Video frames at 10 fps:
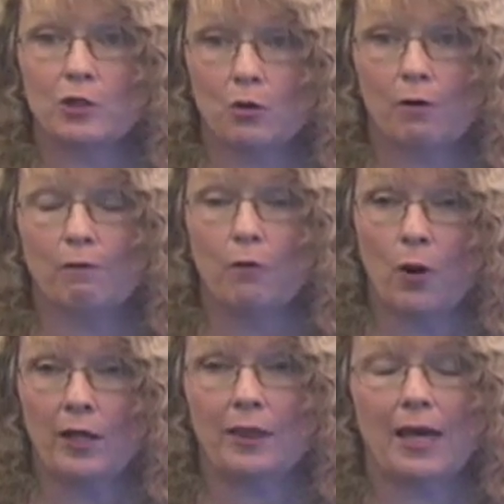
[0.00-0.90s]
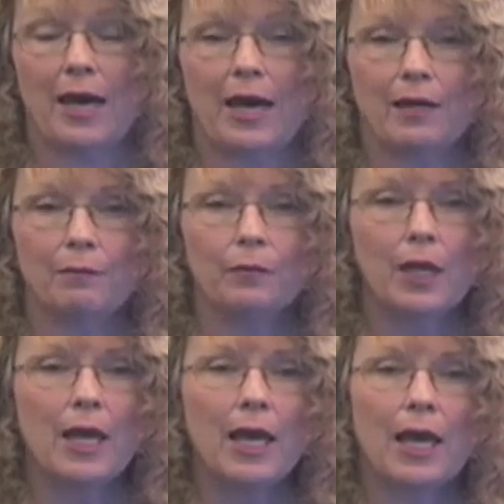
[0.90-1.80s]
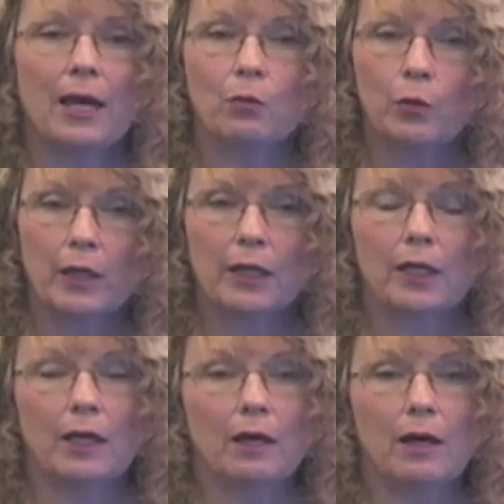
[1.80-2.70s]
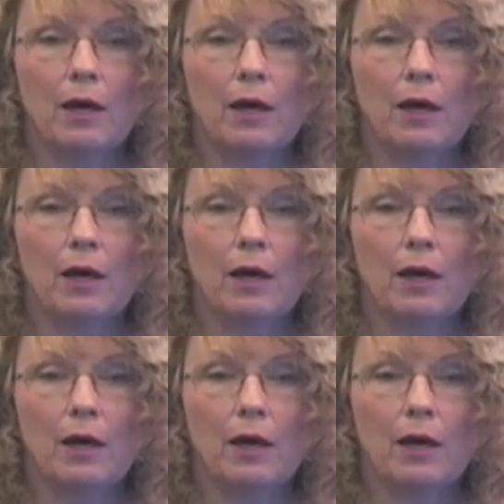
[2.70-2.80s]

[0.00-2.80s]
to avoid that. And really,